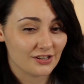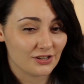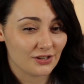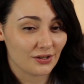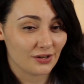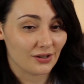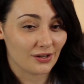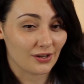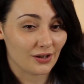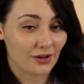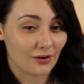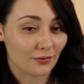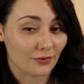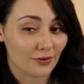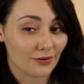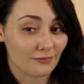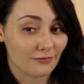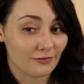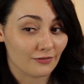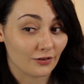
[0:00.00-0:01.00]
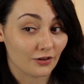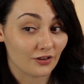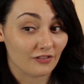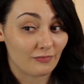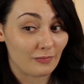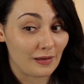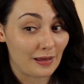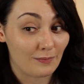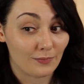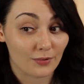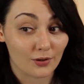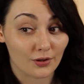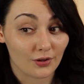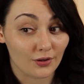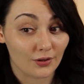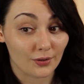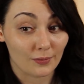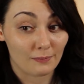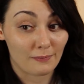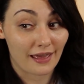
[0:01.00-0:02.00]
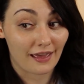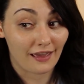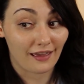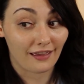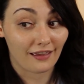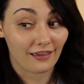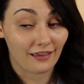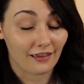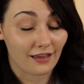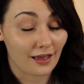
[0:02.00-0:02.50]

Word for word: to a room full of people who may